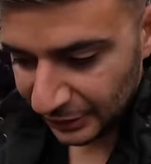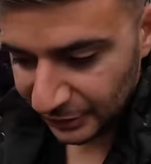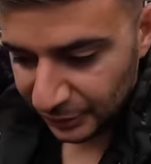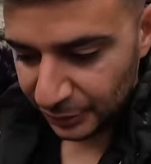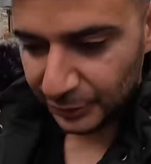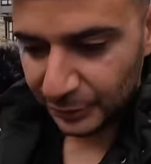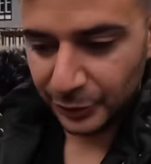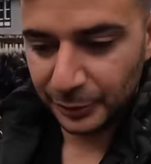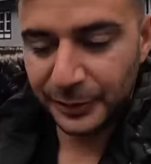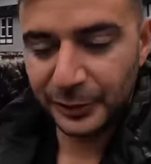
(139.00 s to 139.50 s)

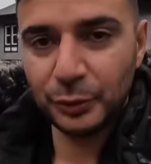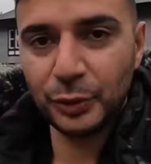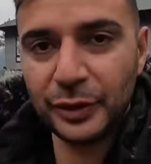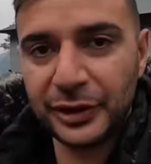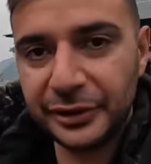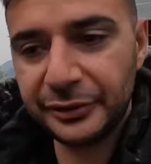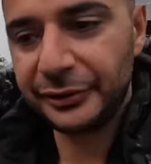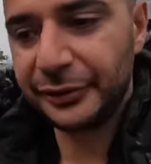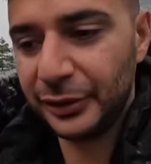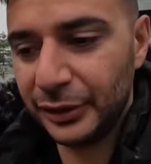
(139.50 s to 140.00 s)
you will be
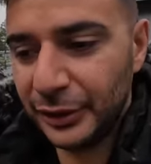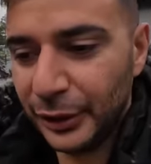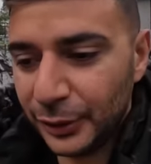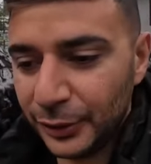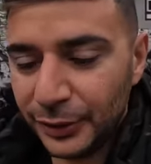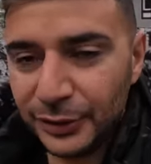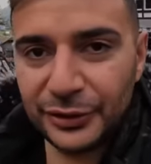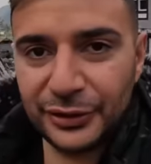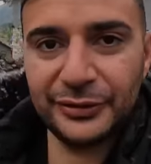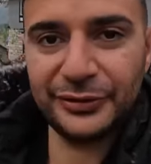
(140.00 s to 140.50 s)
walking through
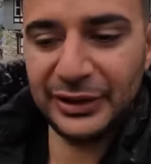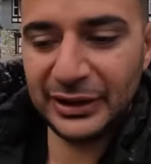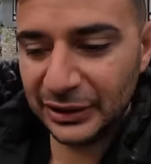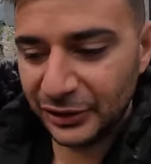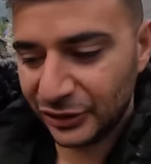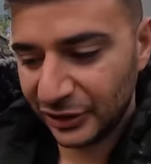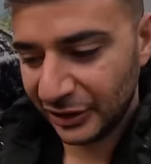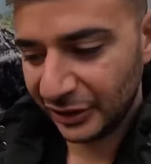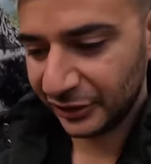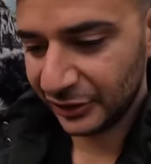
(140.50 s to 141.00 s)
loads of
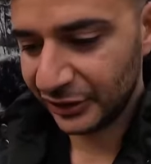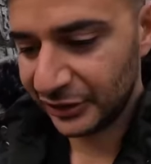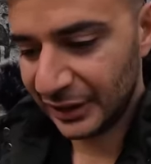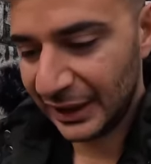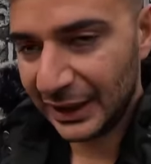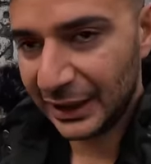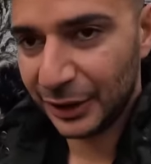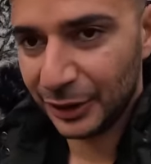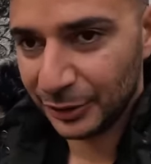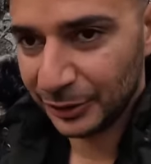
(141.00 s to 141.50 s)
villages and
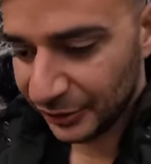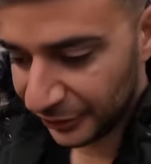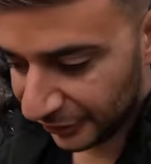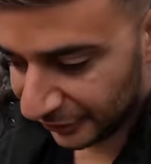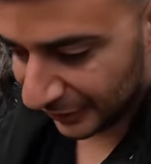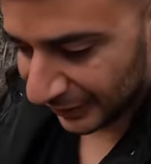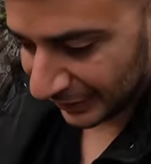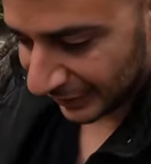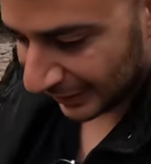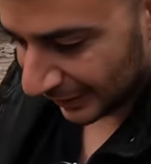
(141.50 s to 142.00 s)

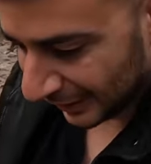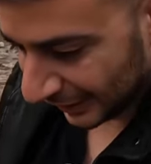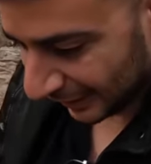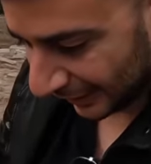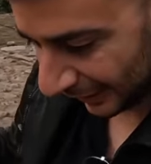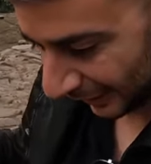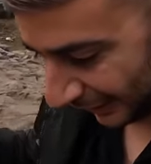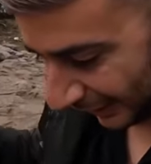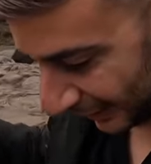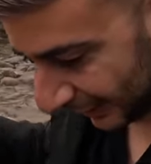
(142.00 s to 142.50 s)
towns,
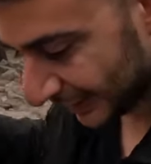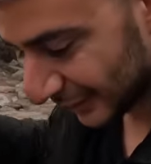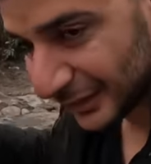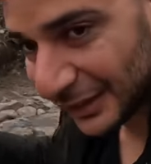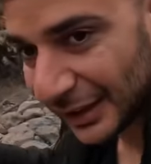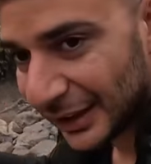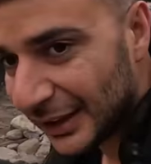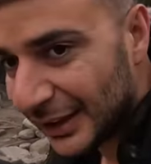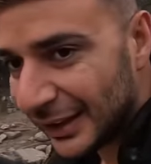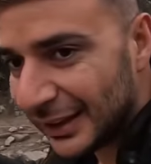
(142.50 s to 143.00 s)
and
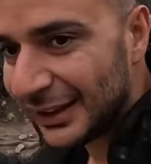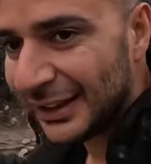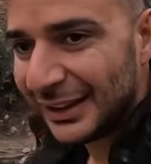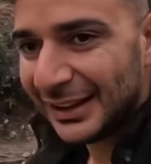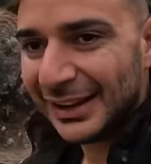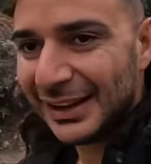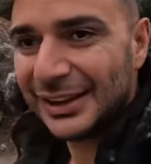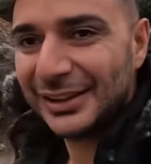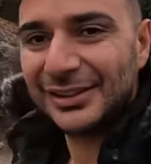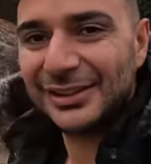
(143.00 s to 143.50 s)

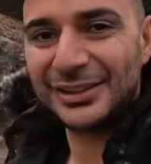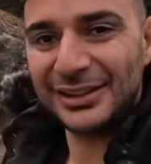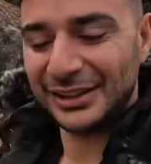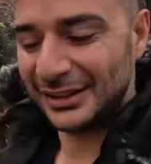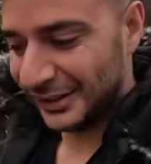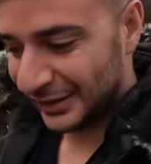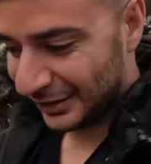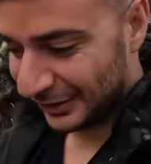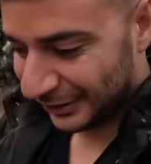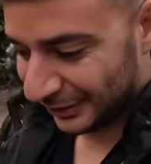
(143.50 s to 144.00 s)
you'll
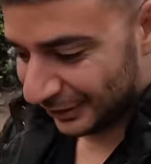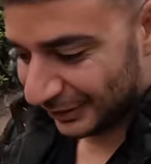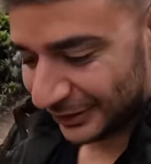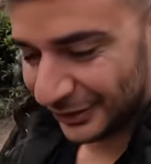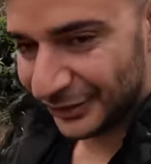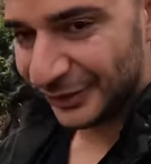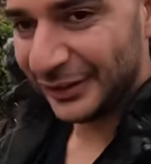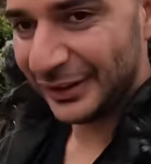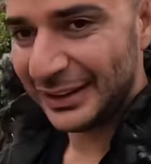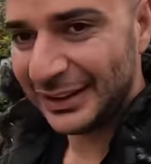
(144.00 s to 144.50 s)
see loads
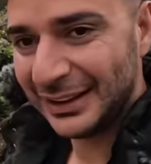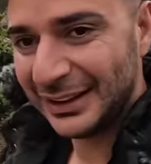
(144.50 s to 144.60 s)
of